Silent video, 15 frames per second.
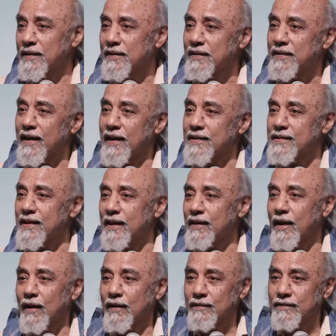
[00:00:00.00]
the things they
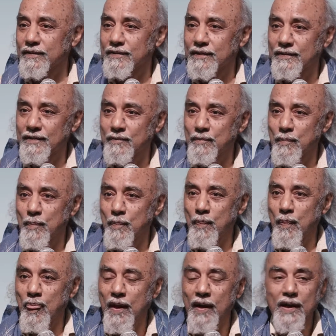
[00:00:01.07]
love?
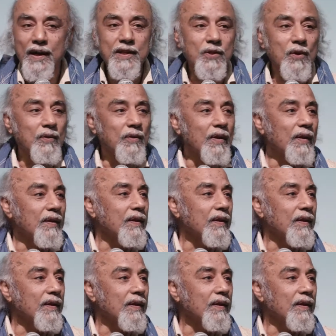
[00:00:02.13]
So